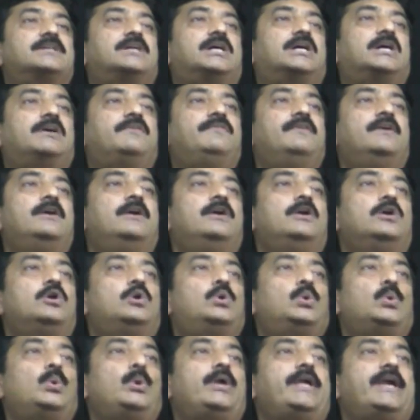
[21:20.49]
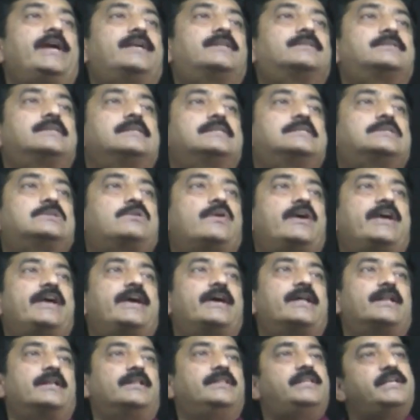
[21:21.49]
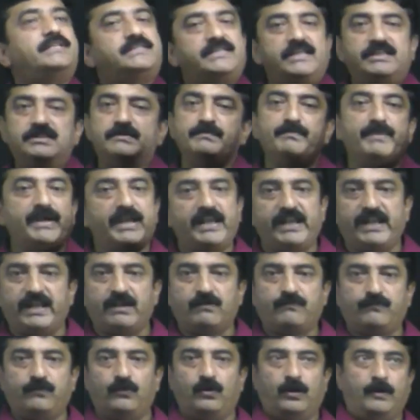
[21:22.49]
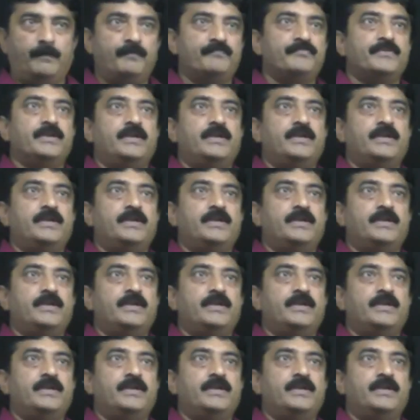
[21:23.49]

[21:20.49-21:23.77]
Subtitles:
of 2x square. This is meaningful.